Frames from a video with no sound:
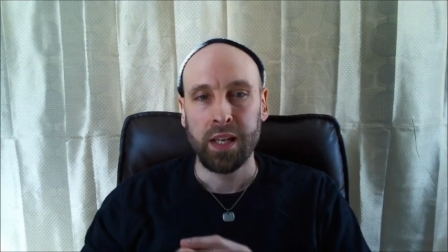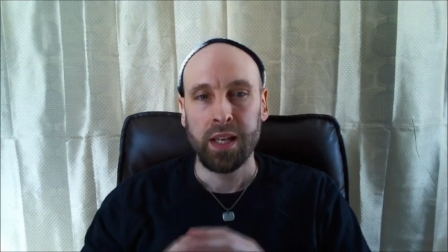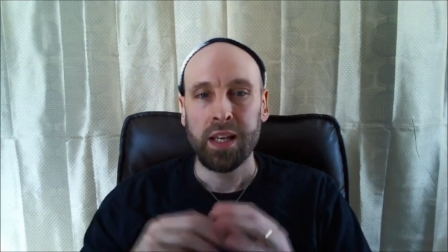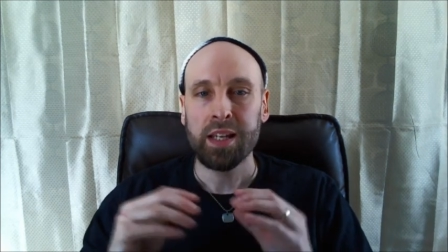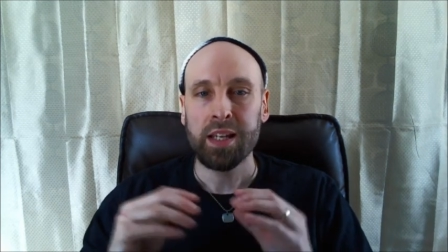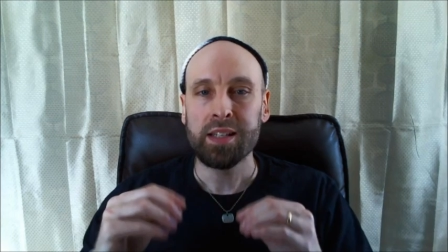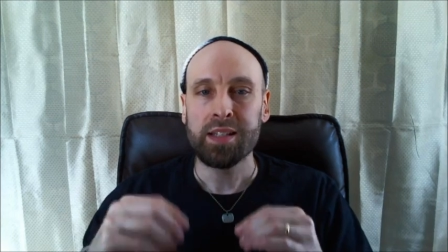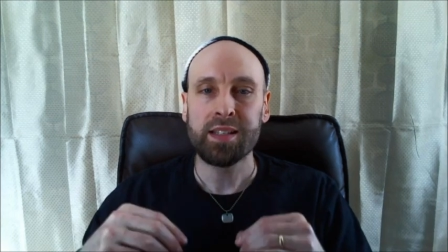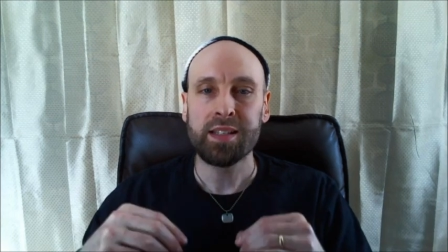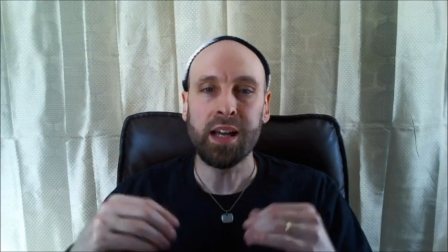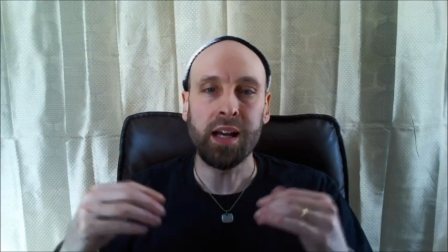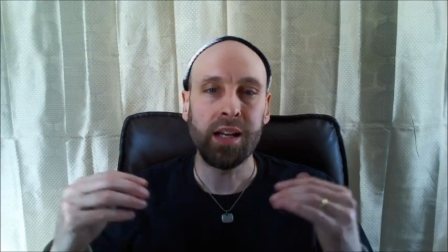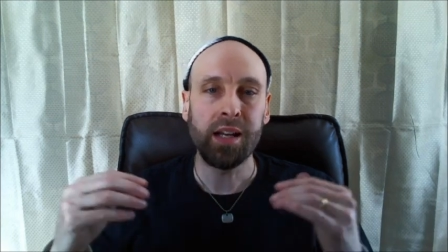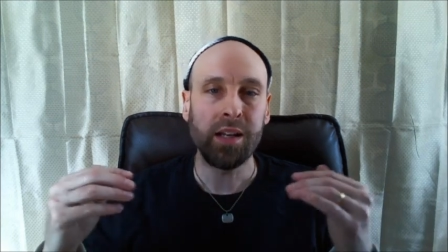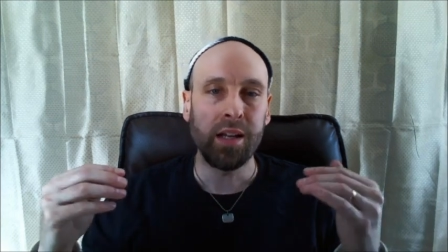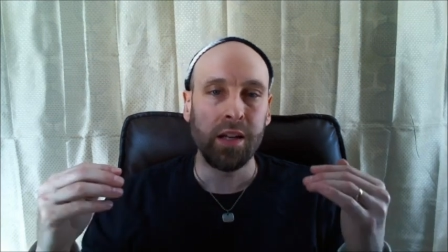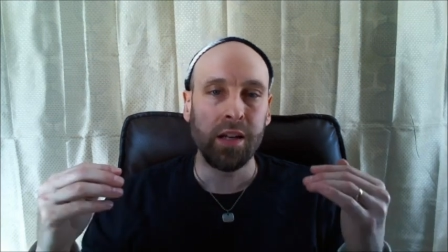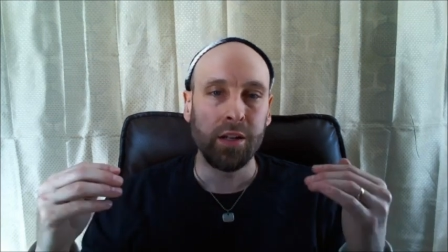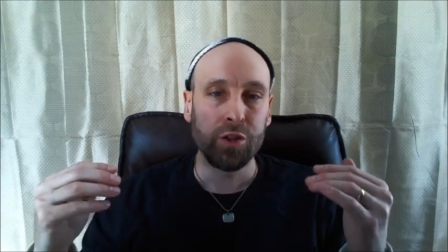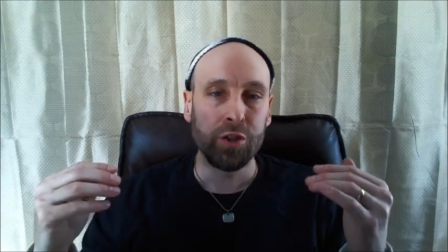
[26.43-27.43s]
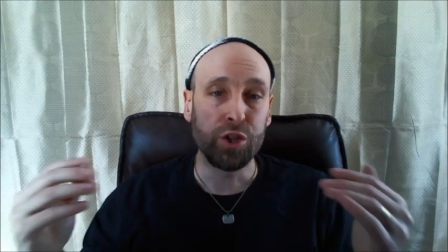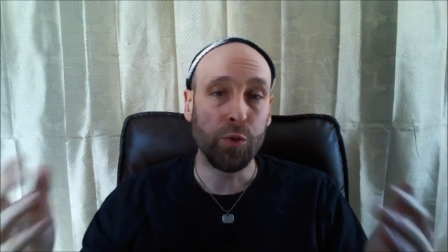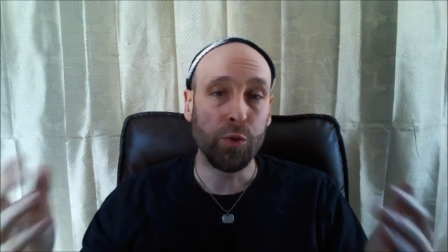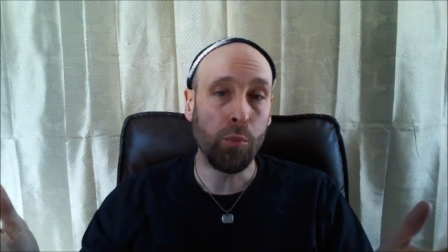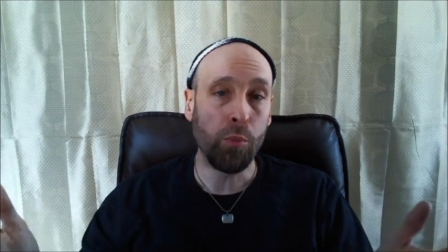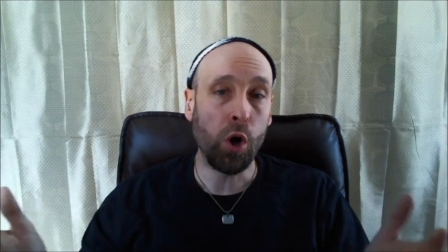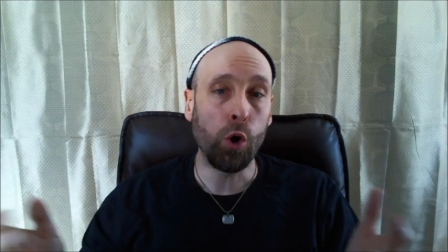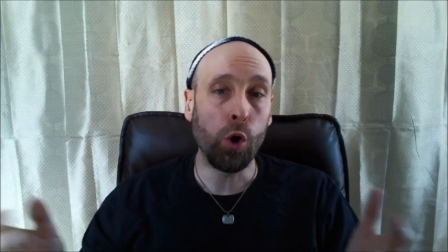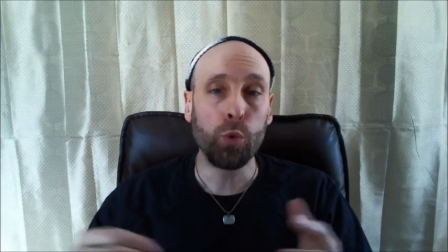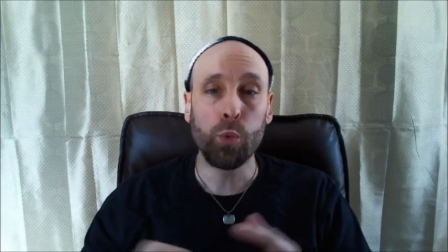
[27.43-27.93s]
His son
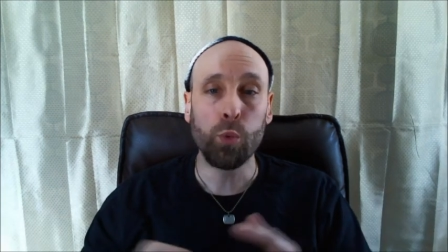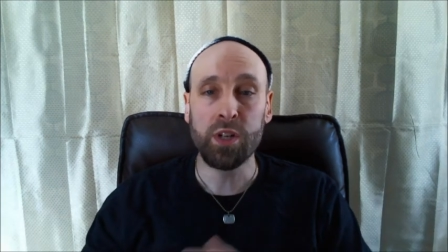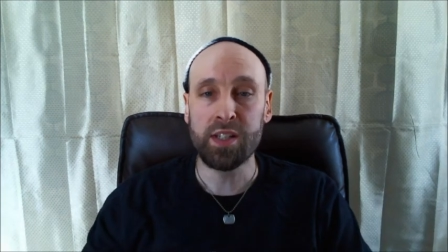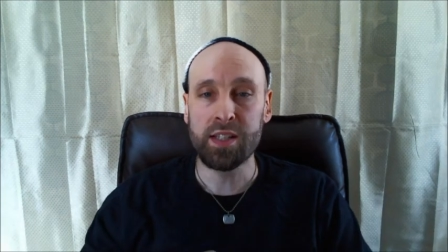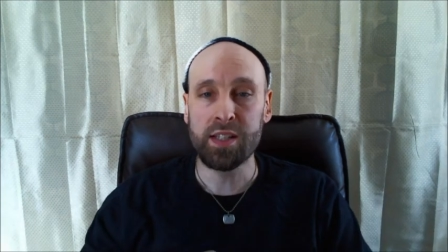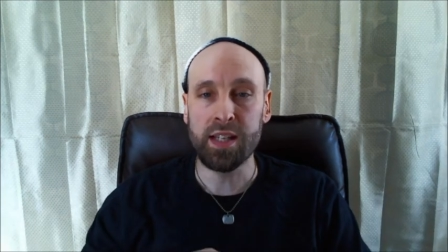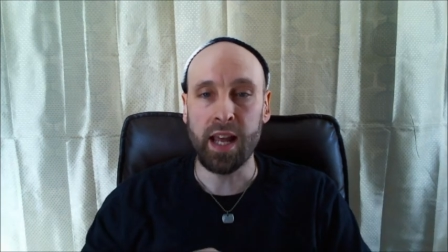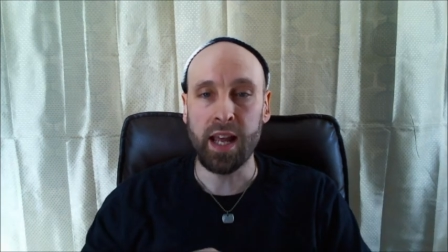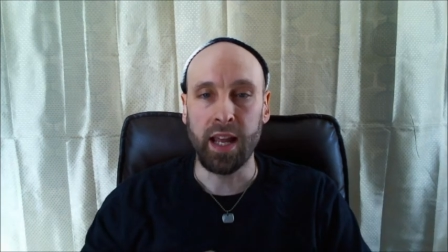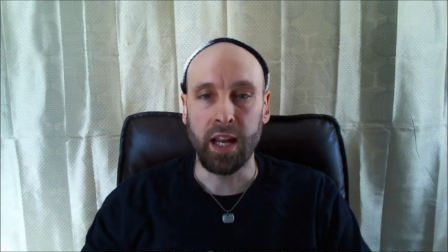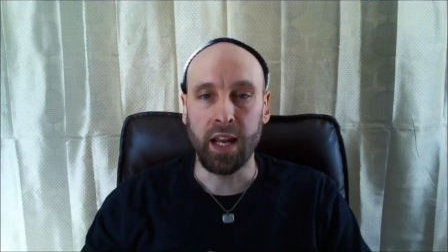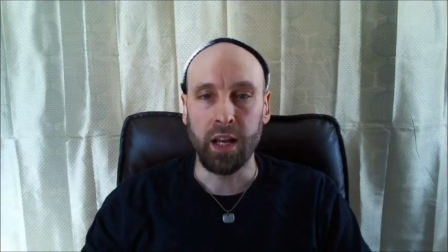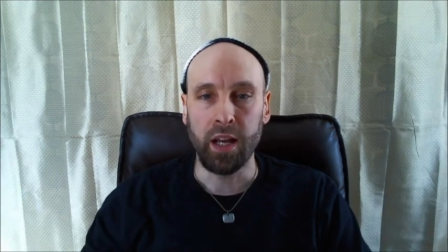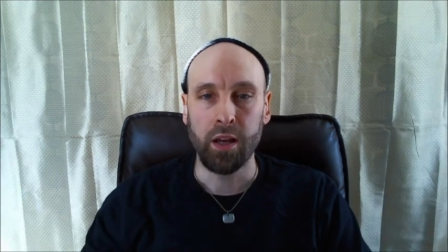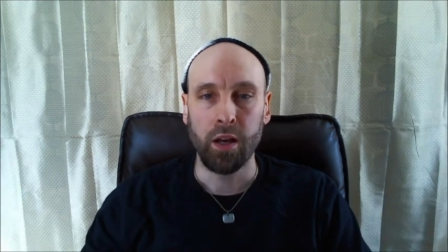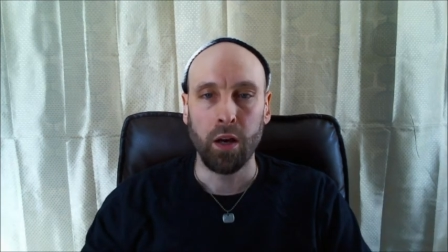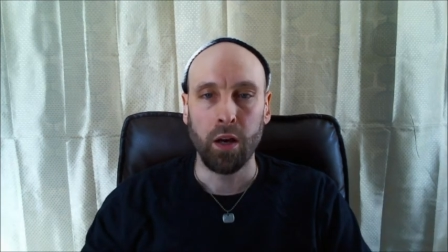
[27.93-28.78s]
Shimon would say,